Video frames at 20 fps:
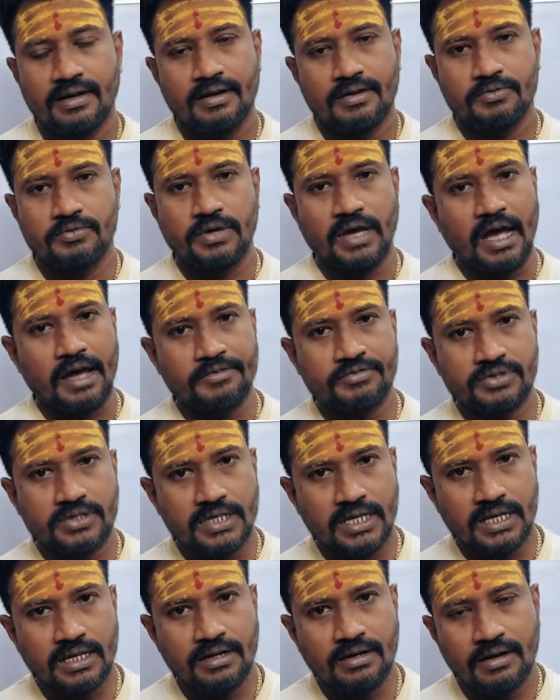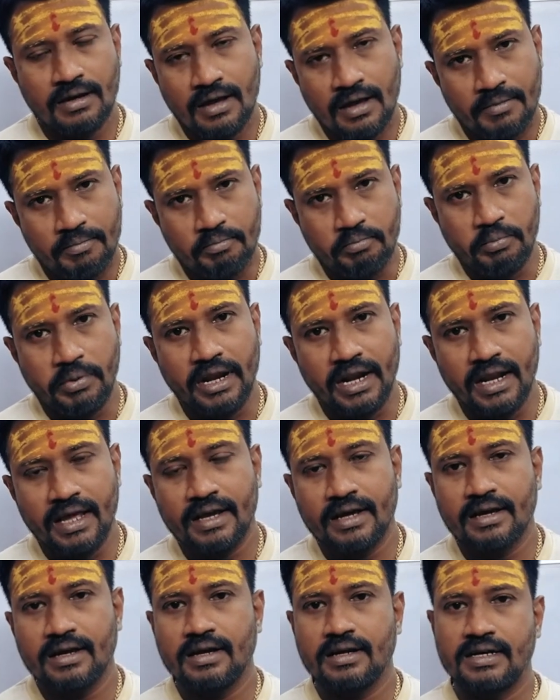We have seen
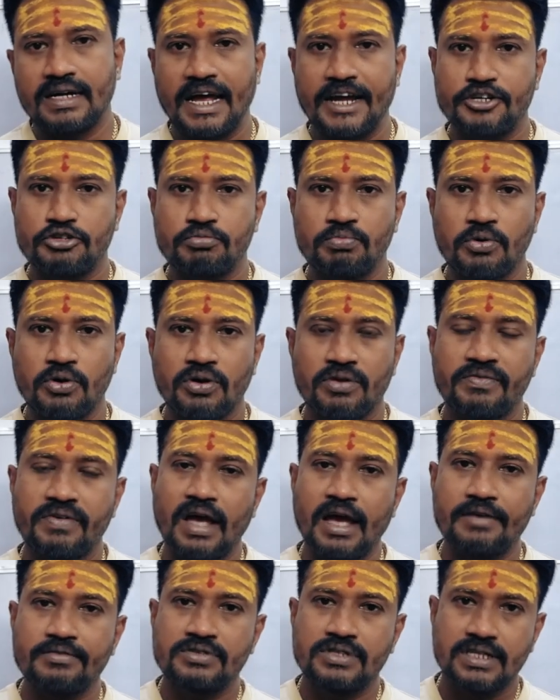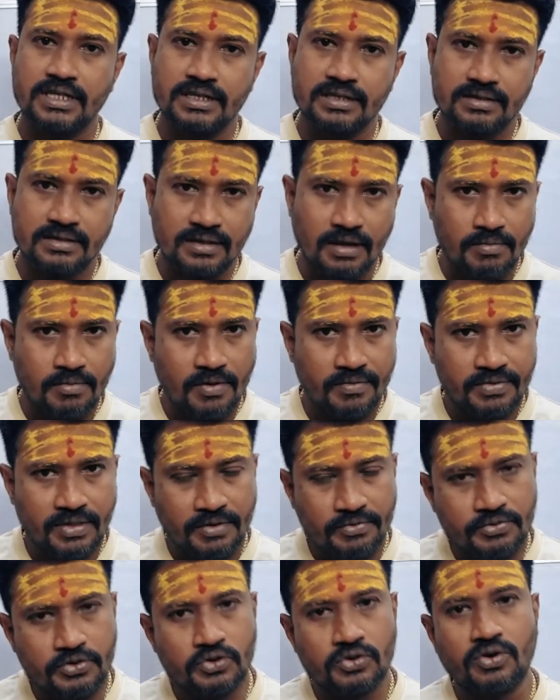billing dashboard. We have seen some of the
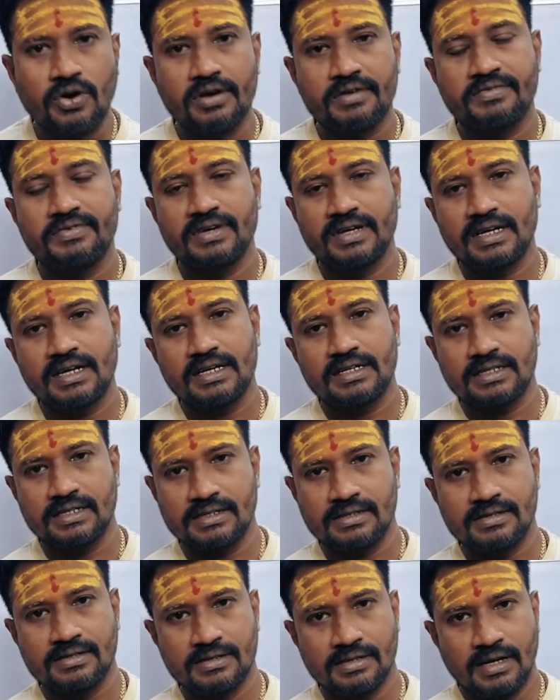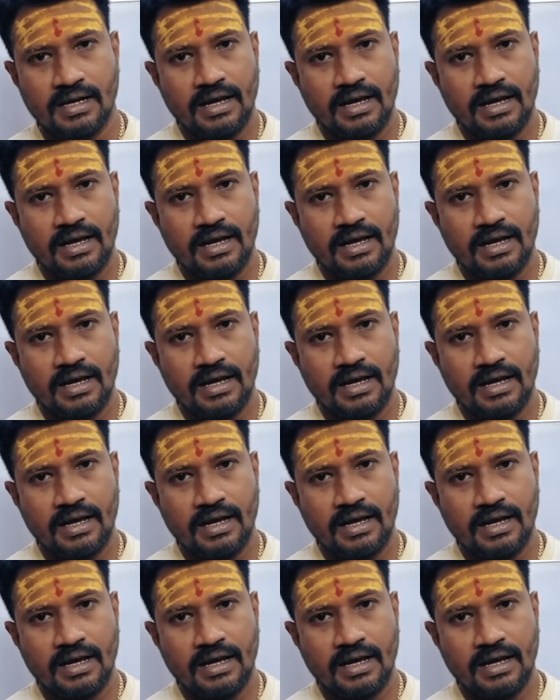few configurations